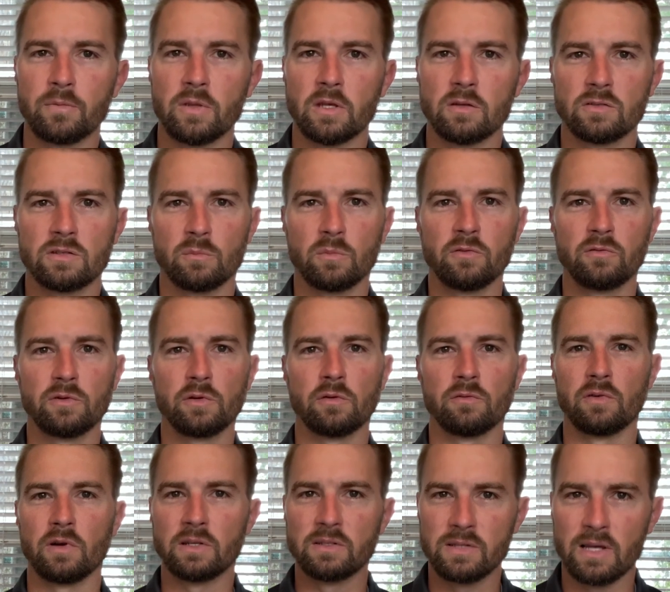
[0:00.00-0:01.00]
Some of you are
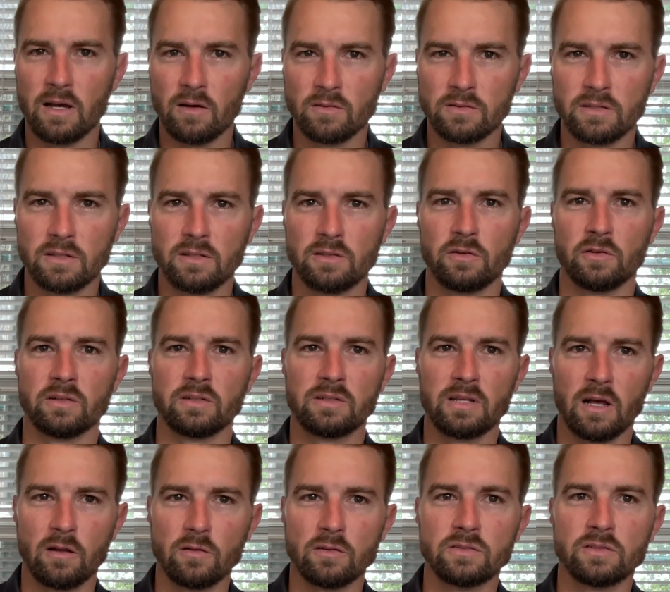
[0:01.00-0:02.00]
very talented, you're
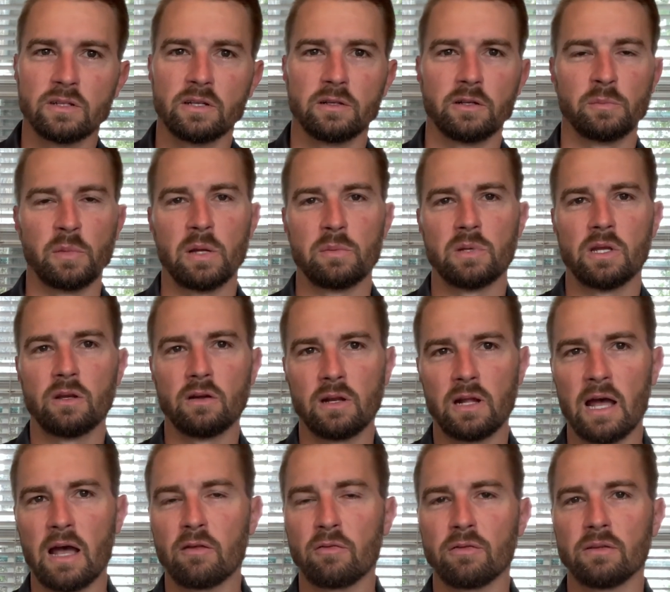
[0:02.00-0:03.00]
intelligent, you may be good
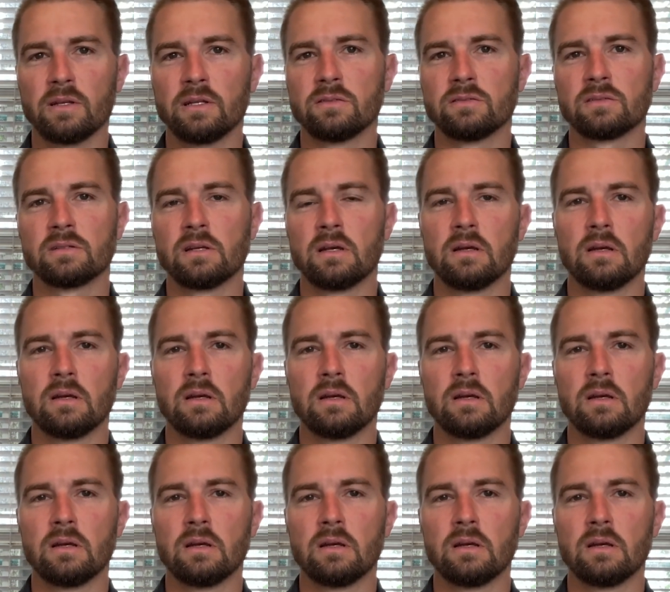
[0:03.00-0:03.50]
athletes,